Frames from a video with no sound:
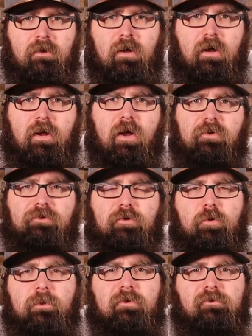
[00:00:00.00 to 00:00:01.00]
I
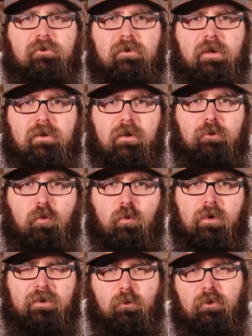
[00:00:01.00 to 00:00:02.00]
also measured another
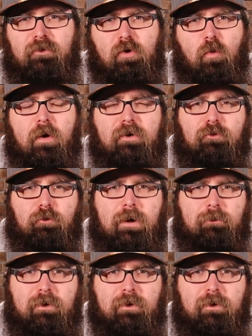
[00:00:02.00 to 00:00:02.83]
one that wasn't quite as right,